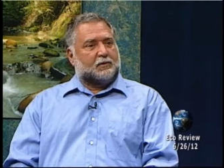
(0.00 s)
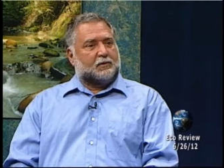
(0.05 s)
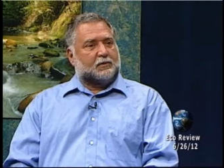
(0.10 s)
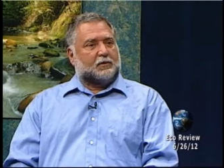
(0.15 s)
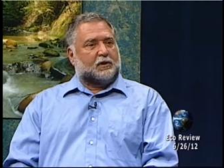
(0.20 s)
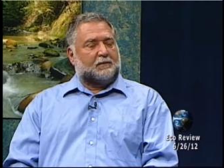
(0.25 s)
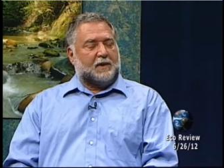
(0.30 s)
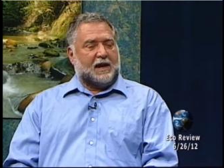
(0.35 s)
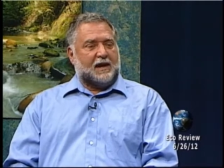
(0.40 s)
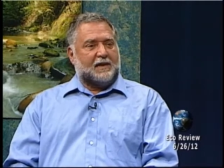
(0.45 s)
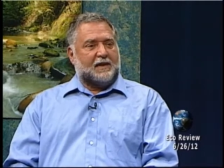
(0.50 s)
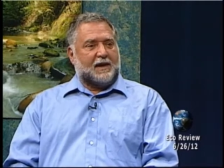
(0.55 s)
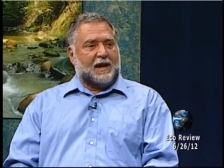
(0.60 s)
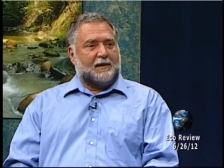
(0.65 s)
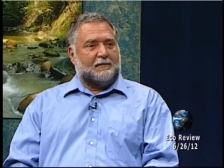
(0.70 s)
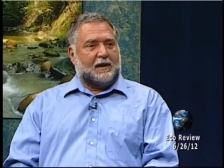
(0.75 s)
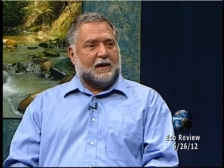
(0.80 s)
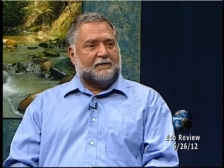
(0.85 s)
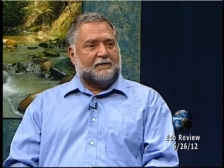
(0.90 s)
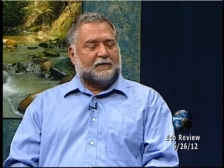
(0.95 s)
in the world pay that
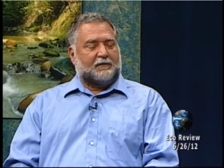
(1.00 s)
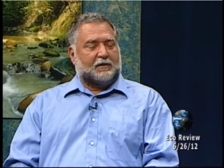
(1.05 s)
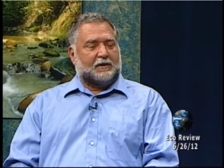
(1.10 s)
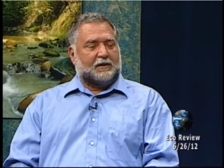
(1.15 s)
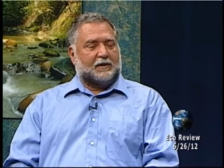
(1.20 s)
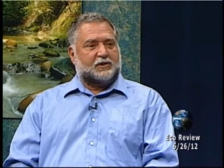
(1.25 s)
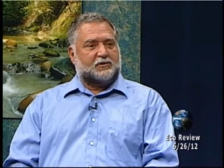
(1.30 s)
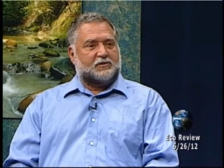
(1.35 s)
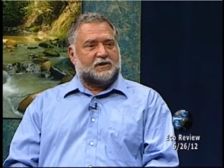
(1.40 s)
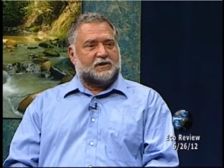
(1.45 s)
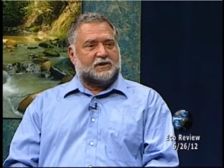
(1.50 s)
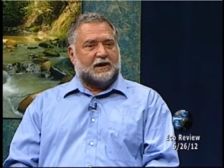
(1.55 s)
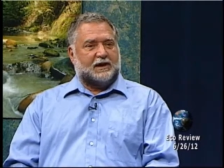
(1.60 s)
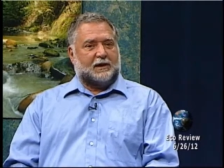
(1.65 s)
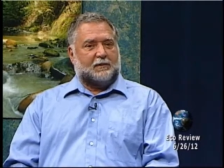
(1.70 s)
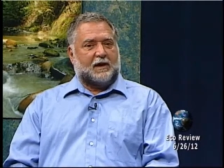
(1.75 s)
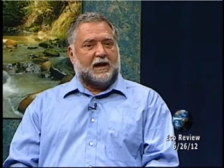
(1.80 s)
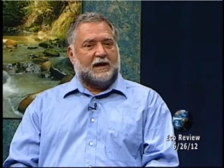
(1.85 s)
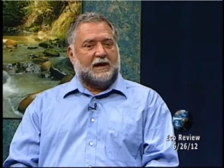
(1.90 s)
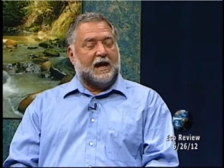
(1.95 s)
amount for
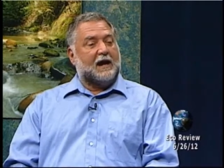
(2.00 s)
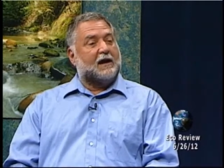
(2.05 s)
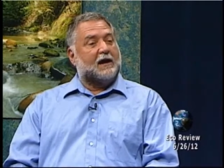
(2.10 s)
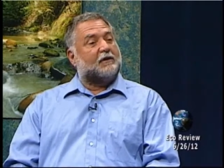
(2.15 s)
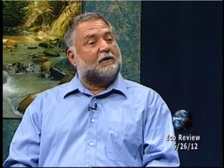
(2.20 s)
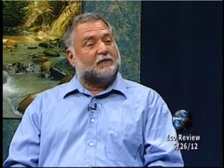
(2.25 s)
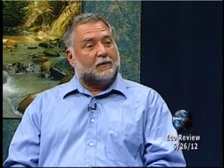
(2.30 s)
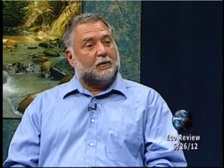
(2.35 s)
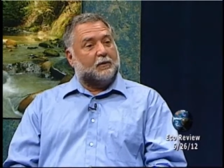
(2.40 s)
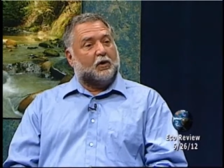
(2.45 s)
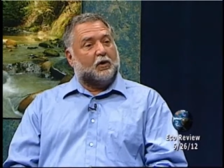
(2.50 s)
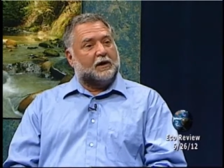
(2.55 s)
electricity right now from